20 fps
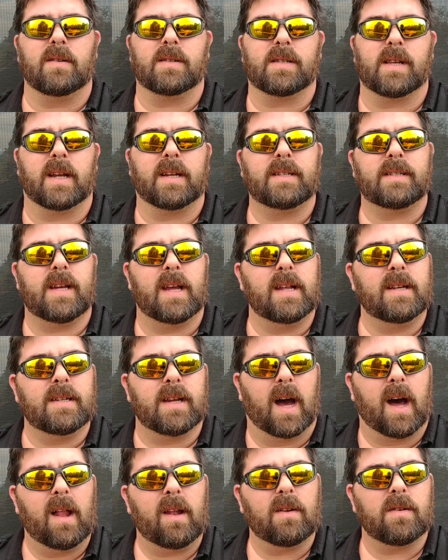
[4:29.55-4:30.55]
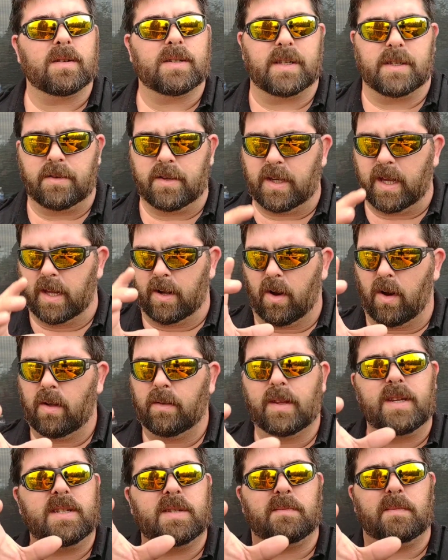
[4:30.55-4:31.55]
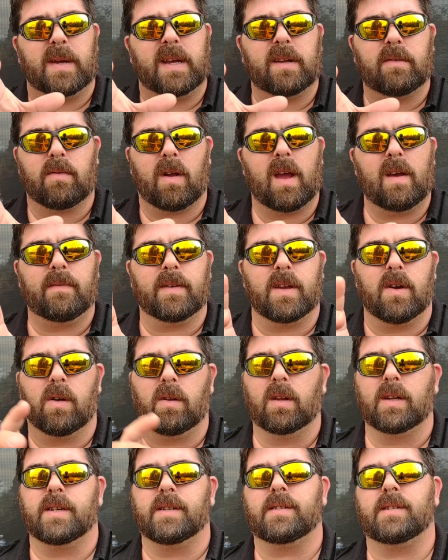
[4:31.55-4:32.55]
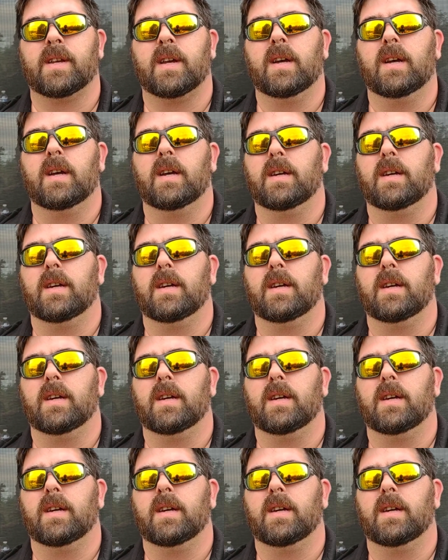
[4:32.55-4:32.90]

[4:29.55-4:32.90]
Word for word: it's like $10 and you get all these big raviolis.